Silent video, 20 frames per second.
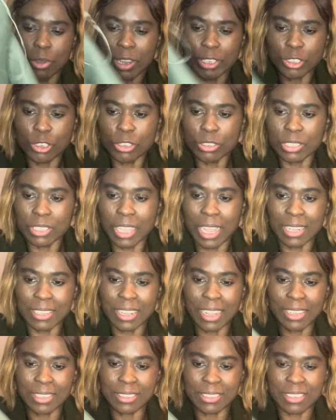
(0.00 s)
I just had
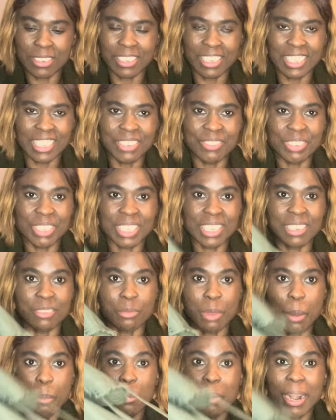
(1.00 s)
that creativity in
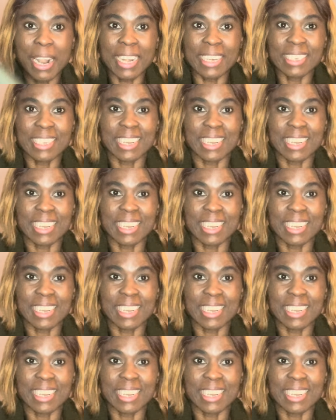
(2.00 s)
my mind,